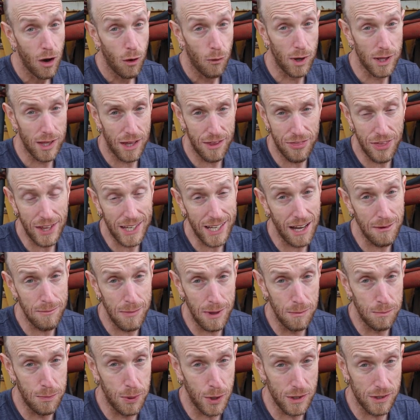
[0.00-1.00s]
Well, I think I've
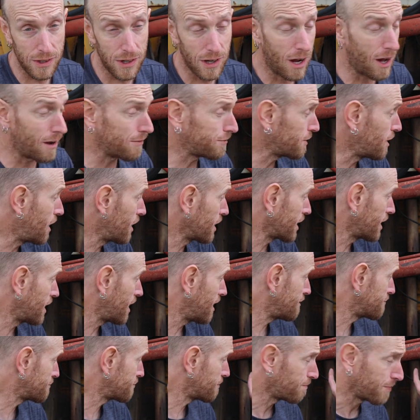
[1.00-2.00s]
been putting it off long
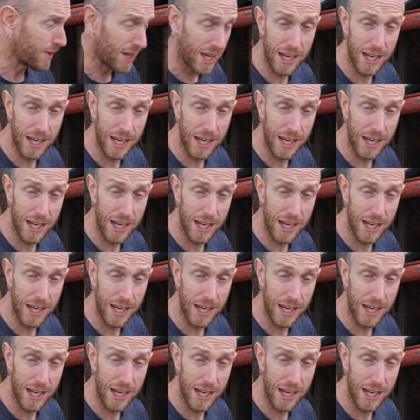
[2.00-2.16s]
enough.